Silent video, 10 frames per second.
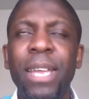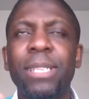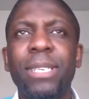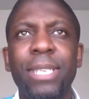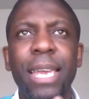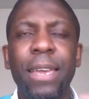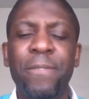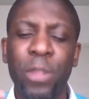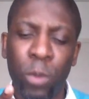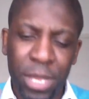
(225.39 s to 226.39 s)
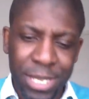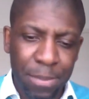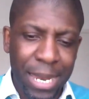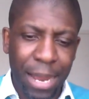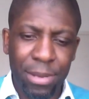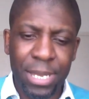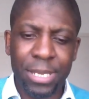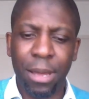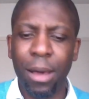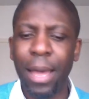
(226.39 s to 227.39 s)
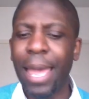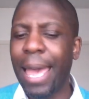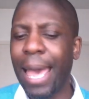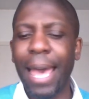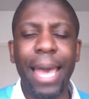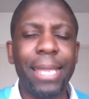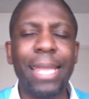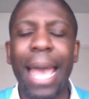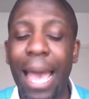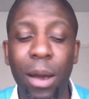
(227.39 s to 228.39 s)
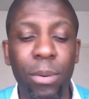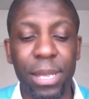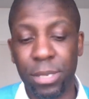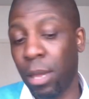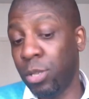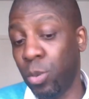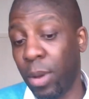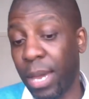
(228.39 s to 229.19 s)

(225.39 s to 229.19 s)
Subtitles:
to see what the similarities are and how it's going to work.